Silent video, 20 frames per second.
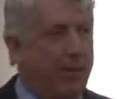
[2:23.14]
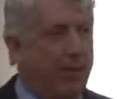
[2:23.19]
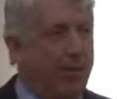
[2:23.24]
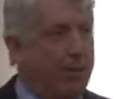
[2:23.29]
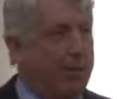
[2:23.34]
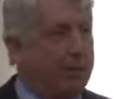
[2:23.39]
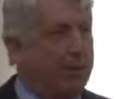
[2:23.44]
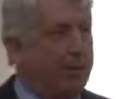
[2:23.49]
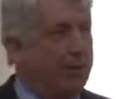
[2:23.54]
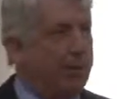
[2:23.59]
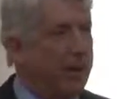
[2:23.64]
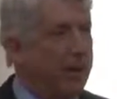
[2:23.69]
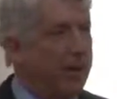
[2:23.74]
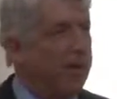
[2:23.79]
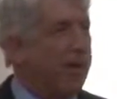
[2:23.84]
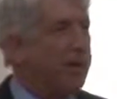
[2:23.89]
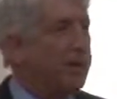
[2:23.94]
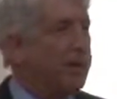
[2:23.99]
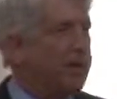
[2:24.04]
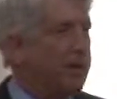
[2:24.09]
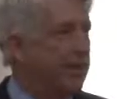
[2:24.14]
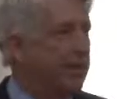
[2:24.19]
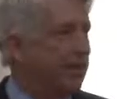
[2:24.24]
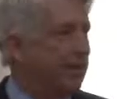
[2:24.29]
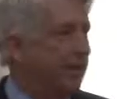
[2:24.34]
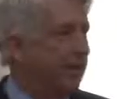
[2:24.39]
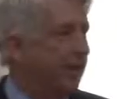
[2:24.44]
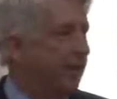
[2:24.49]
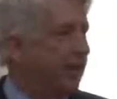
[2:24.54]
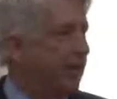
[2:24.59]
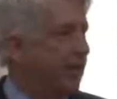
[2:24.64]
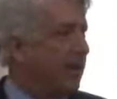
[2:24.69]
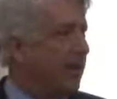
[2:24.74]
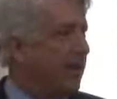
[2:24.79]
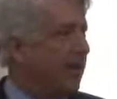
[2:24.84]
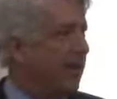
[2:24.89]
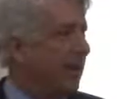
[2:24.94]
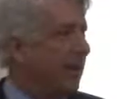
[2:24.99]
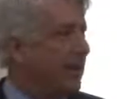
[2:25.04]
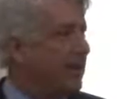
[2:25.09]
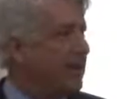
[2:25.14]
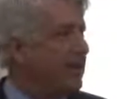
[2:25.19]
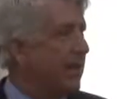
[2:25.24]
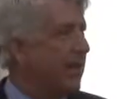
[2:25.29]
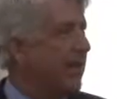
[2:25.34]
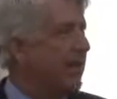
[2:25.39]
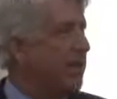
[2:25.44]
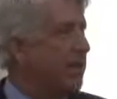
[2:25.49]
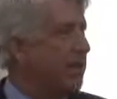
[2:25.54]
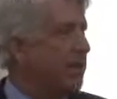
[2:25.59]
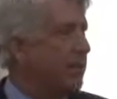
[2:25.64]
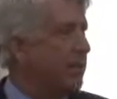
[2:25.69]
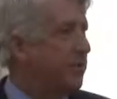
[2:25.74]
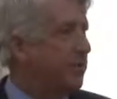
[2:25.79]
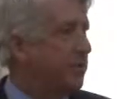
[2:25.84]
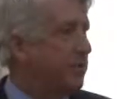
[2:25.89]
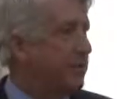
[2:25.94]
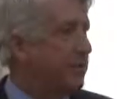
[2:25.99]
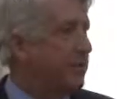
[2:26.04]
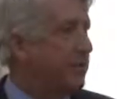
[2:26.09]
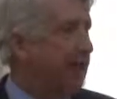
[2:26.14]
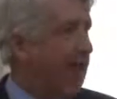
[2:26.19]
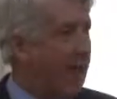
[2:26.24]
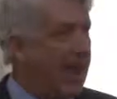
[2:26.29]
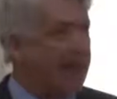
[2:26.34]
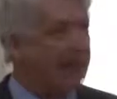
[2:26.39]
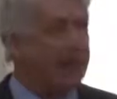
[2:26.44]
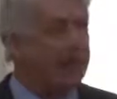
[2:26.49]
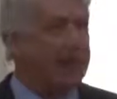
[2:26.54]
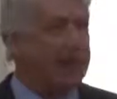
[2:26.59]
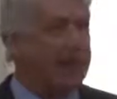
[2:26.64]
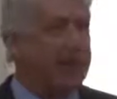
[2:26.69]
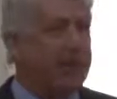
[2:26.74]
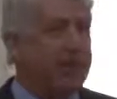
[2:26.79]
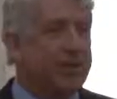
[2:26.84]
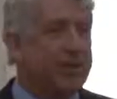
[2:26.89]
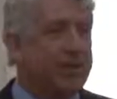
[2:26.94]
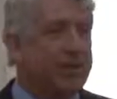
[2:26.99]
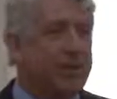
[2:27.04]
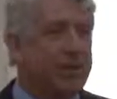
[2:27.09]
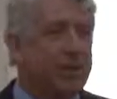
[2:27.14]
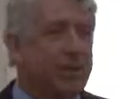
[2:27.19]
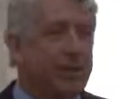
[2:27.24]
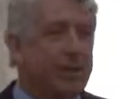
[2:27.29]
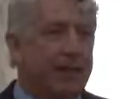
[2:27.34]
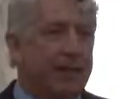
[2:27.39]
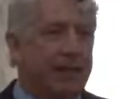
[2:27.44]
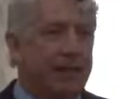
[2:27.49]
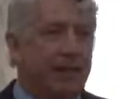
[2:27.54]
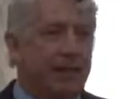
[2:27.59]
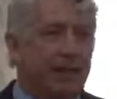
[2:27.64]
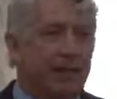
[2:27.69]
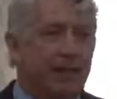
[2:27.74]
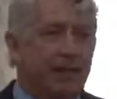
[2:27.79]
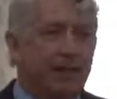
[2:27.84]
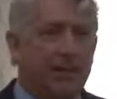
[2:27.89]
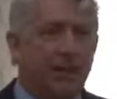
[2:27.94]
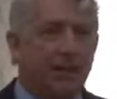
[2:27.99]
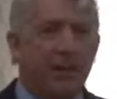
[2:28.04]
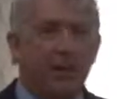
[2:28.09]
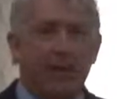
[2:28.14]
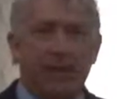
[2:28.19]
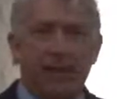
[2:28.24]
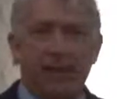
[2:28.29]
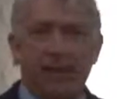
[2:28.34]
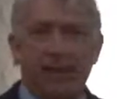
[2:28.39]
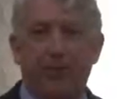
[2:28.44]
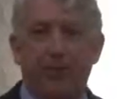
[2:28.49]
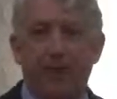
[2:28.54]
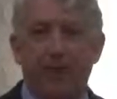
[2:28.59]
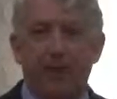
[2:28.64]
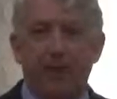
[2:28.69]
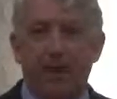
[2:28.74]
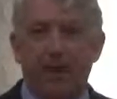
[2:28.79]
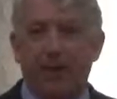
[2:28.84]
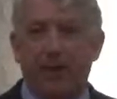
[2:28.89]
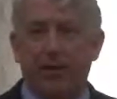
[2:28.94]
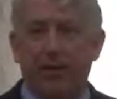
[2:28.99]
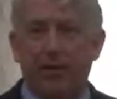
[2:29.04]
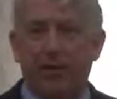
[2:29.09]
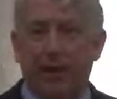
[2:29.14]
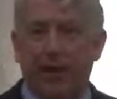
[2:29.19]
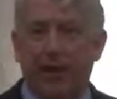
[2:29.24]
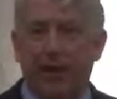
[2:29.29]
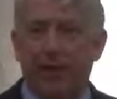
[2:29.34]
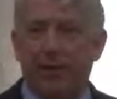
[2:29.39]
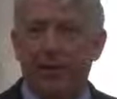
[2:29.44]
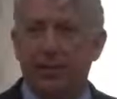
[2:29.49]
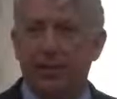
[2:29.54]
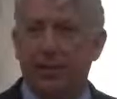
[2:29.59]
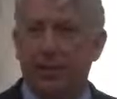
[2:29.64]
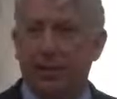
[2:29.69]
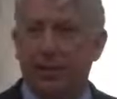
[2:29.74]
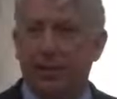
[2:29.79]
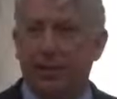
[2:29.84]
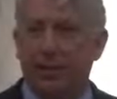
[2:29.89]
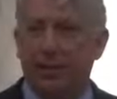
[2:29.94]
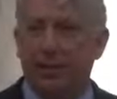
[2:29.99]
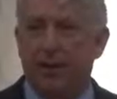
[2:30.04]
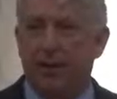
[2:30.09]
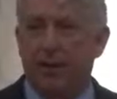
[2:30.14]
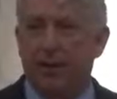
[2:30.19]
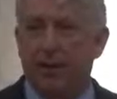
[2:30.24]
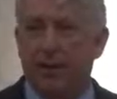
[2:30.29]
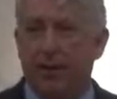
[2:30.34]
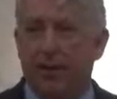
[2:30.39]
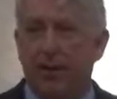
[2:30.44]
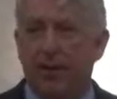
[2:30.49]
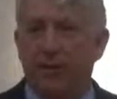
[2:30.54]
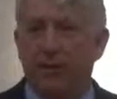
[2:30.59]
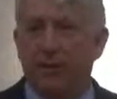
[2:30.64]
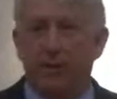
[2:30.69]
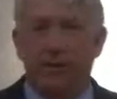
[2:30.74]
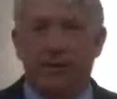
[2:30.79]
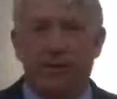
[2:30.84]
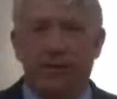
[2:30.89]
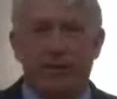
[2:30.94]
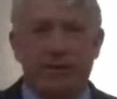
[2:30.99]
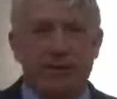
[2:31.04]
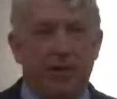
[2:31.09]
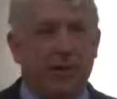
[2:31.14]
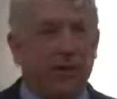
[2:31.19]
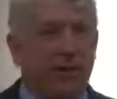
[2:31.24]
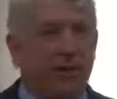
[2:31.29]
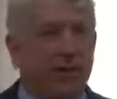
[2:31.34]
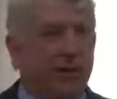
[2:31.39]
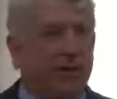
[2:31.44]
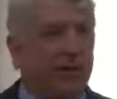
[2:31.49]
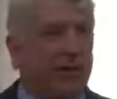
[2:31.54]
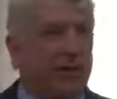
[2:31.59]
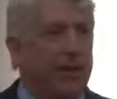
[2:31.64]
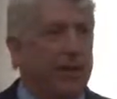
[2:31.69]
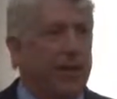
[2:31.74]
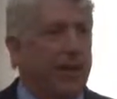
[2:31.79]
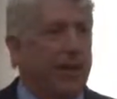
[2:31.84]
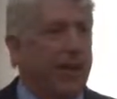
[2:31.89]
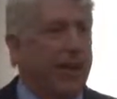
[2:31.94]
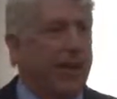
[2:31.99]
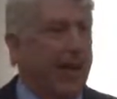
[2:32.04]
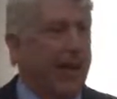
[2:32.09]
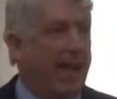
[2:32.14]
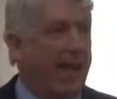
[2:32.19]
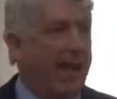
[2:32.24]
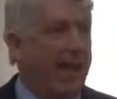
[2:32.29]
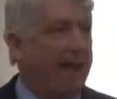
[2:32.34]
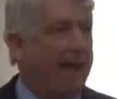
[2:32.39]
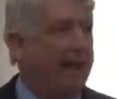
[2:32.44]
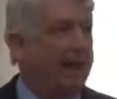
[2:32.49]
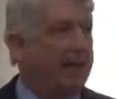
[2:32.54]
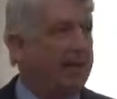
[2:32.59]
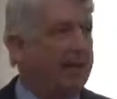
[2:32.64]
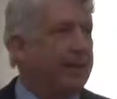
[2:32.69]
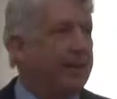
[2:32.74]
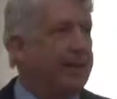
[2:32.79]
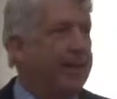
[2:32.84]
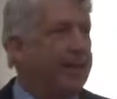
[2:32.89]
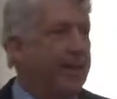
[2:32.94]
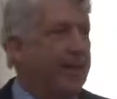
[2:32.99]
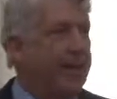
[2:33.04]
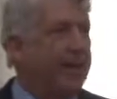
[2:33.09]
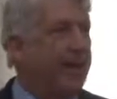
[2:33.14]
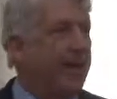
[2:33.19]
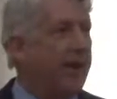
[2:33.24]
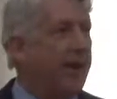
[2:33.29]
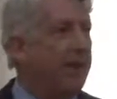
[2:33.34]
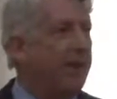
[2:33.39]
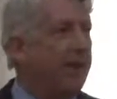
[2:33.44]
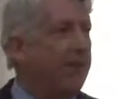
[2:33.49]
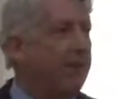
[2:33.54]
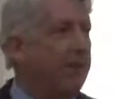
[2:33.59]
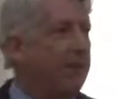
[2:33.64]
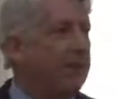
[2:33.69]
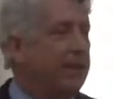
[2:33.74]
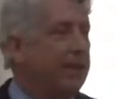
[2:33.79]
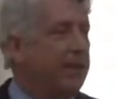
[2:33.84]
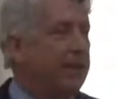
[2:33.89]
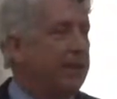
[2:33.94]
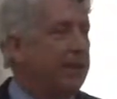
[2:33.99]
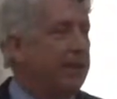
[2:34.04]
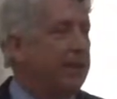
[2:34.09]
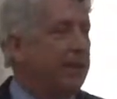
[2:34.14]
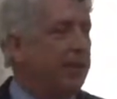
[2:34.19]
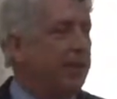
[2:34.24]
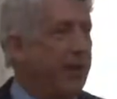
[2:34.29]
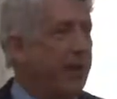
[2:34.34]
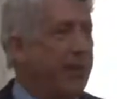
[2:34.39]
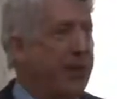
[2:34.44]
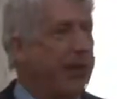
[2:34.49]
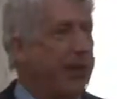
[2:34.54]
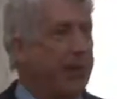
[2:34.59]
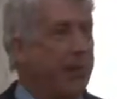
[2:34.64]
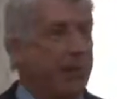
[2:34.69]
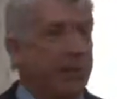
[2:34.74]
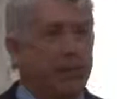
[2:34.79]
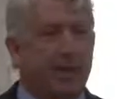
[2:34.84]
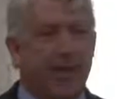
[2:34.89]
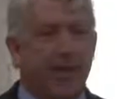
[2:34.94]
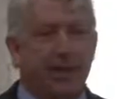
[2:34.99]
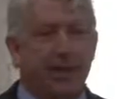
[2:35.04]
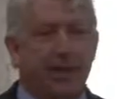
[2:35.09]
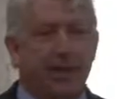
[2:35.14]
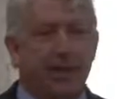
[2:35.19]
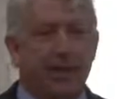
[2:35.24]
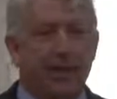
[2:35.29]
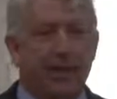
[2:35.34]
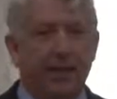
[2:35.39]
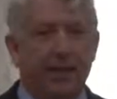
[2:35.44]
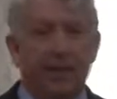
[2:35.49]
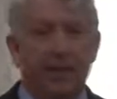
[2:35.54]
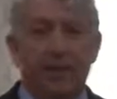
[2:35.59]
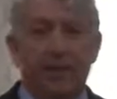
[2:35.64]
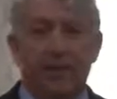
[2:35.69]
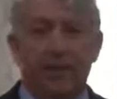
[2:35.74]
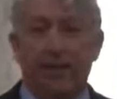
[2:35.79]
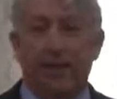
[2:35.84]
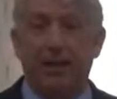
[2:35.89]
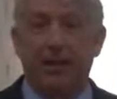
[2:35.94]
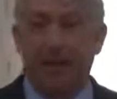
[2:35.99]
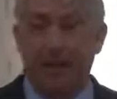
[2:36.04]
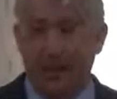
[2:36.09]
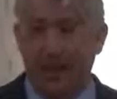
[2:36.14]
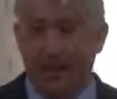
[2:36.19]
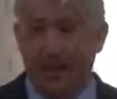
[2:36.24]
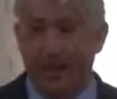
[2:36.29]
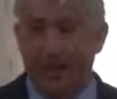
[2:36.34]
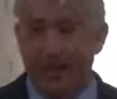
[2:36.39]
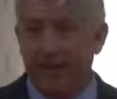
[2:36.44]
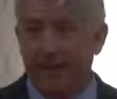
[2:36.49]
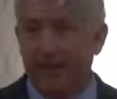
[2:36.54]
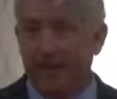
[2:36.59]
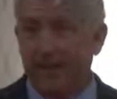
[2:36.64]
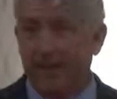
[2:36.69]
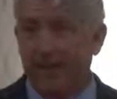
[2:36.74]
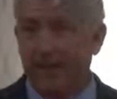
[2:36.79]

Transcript: when the revolution occurred and the United States was established, something very fundamental changed in the role of Attorney General. And instead of defending and protecting the interests of the king